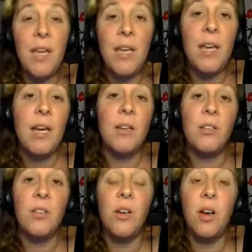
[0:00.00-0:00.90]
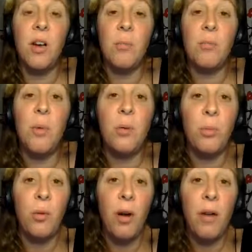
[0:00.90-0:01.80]
and bone
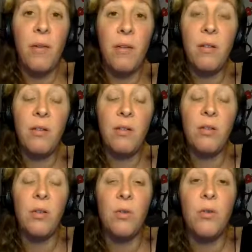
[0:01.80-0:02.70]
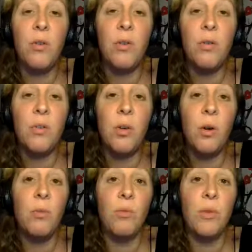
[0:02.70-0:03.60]
broth. So those
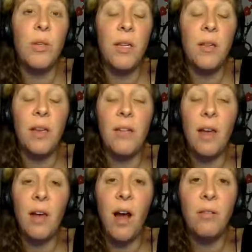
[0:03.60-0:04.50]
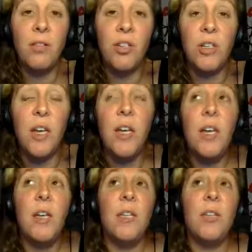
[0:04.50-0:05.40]
are really like that collagen.
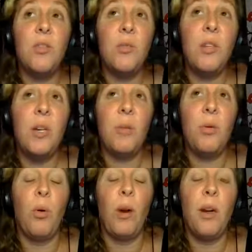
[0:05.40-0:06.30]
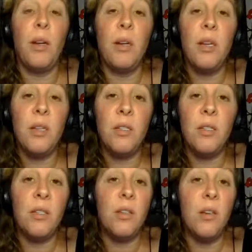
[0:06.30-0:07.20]
That's really important,
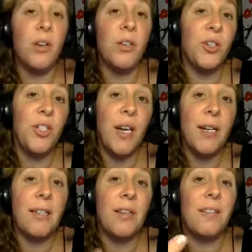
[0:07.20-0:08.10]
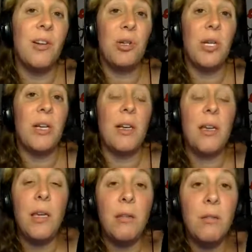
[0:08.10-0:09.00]
is understanding that there's like a
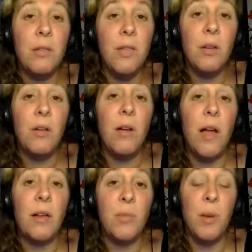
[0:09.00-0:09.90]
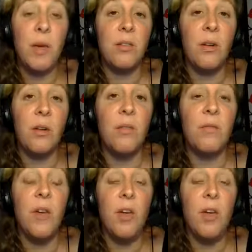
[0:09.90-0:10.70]
heal and seal aspect of